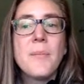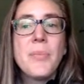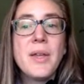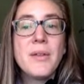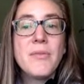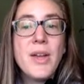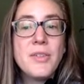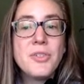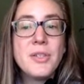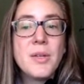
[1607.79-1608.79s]
then
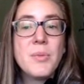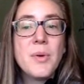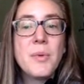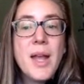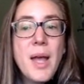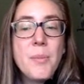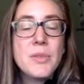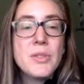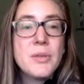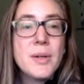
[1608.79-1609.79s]
eventually what would
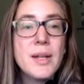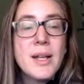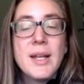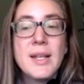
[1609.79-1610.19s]
happen to it